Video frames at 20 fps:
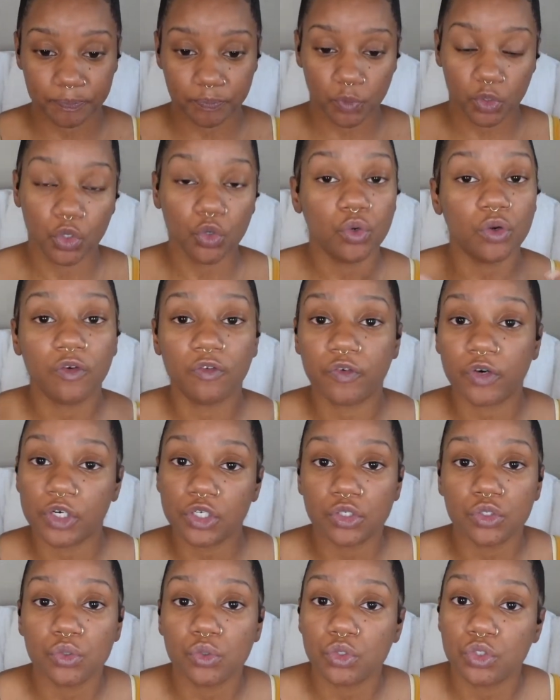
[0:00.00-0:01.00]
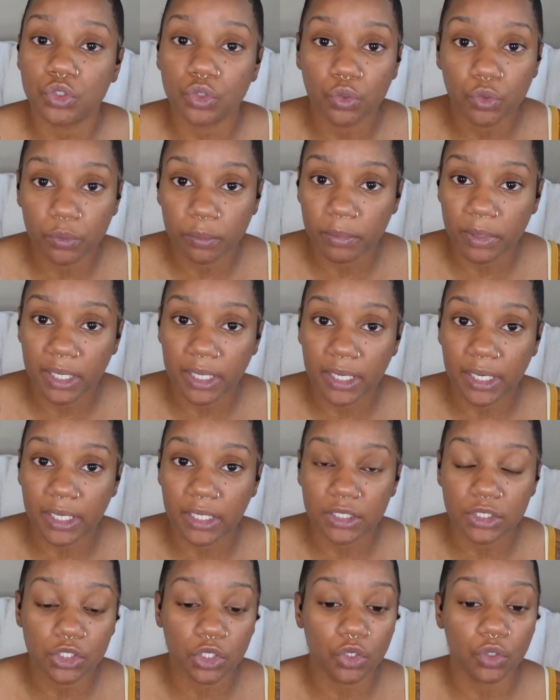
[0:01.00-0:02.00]
universal Zoom meeting,
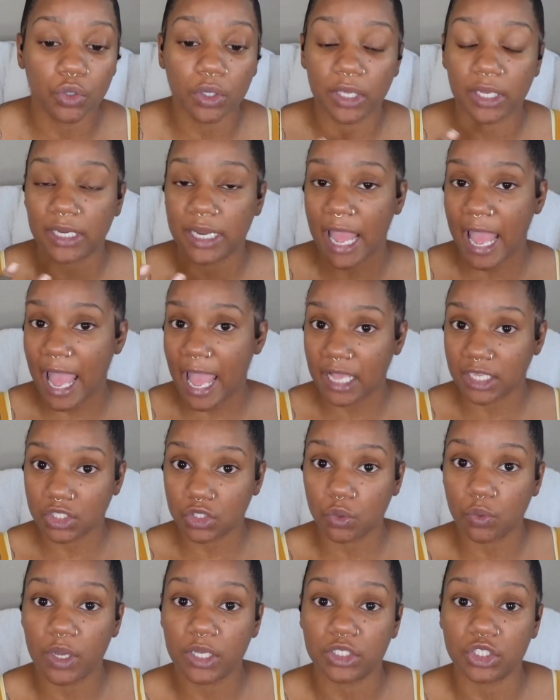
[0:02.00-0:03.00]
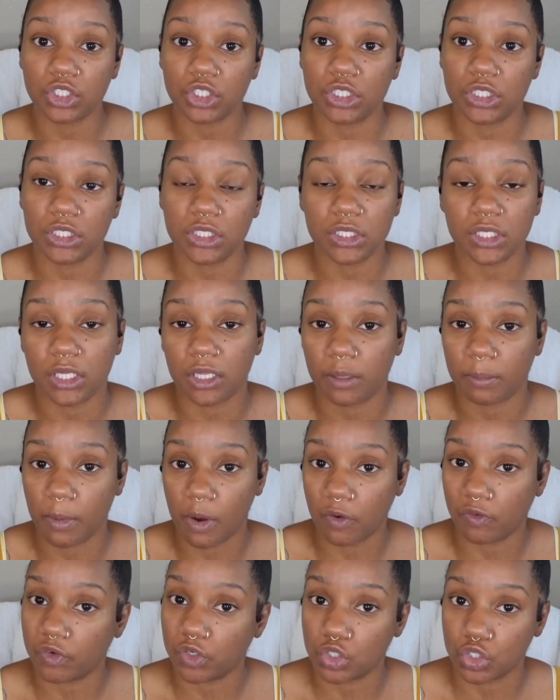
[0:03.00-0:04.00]
so you can ask questions to them
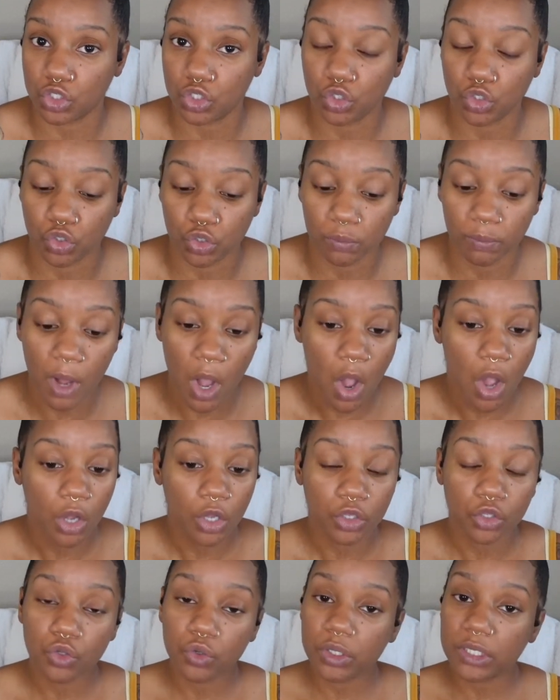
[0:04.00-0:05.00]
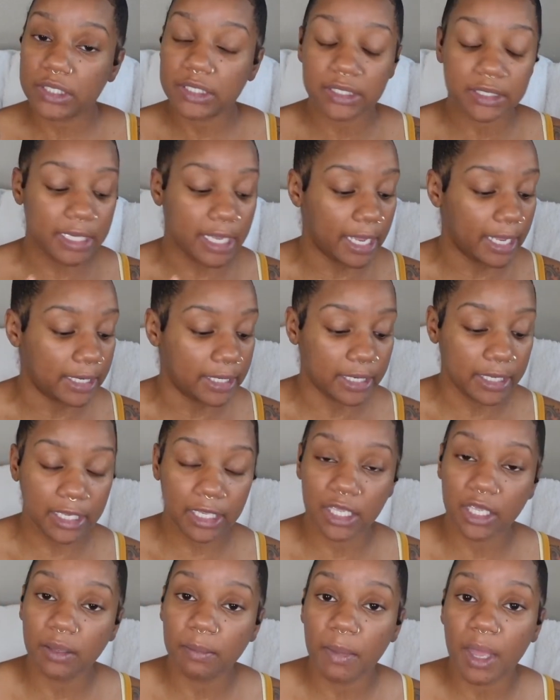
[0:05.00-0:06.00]
over Zoom. You can send
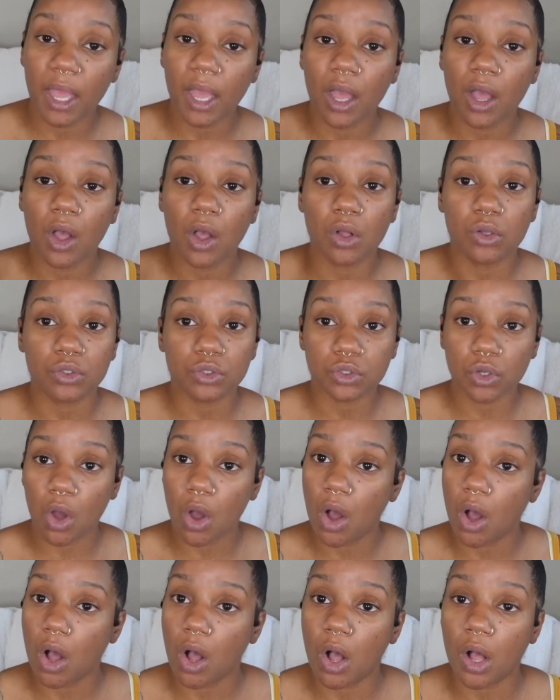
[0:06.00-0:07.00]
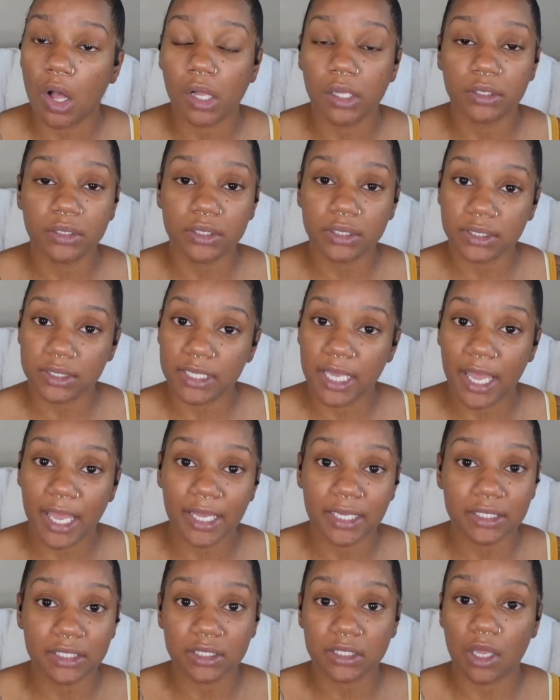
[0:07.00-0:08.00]
emails, calls,
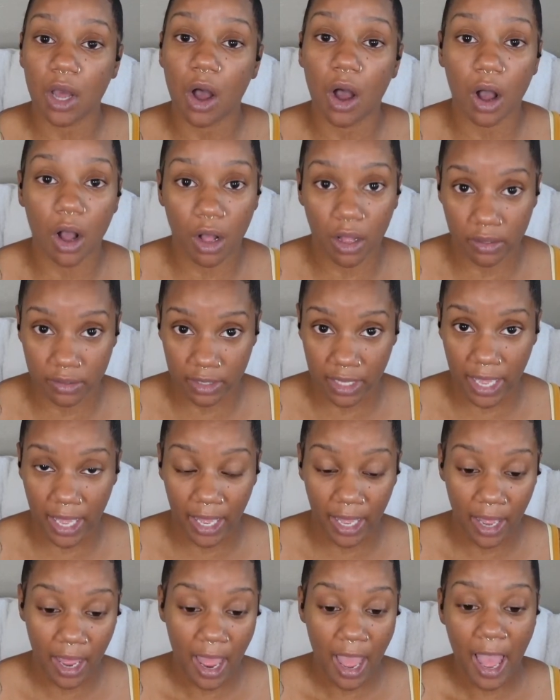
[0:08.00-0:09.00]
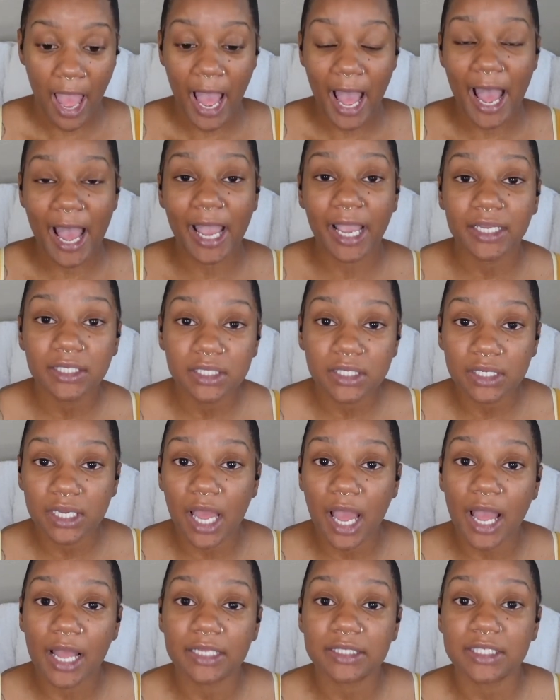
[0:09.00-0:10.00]
texts, all that. I did
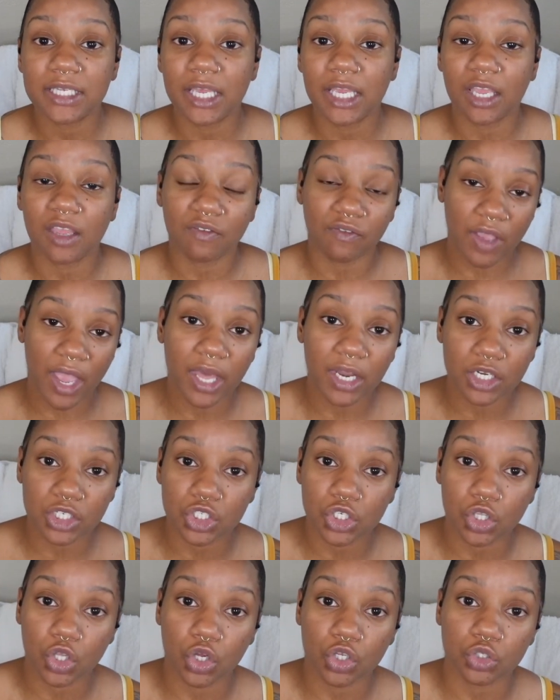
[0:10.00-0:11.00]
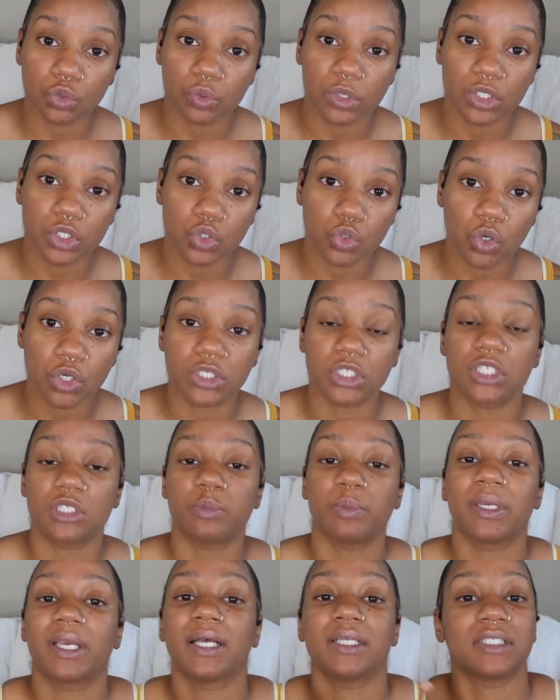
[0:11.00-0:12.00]
not take advantage of those resources
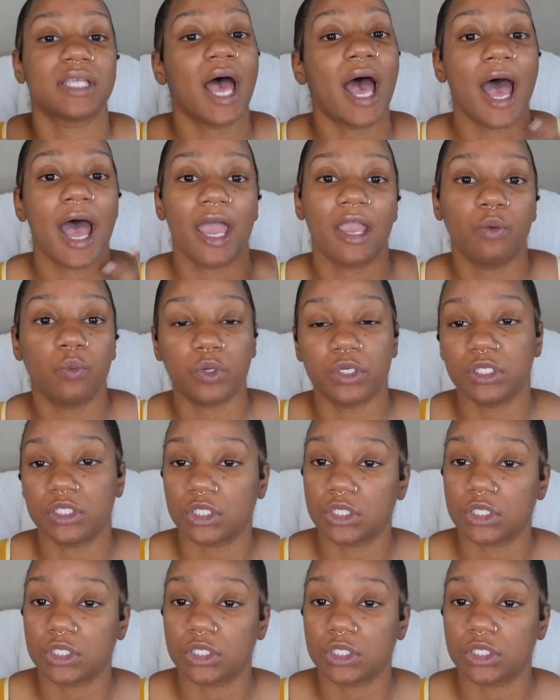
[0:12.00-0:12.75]
because the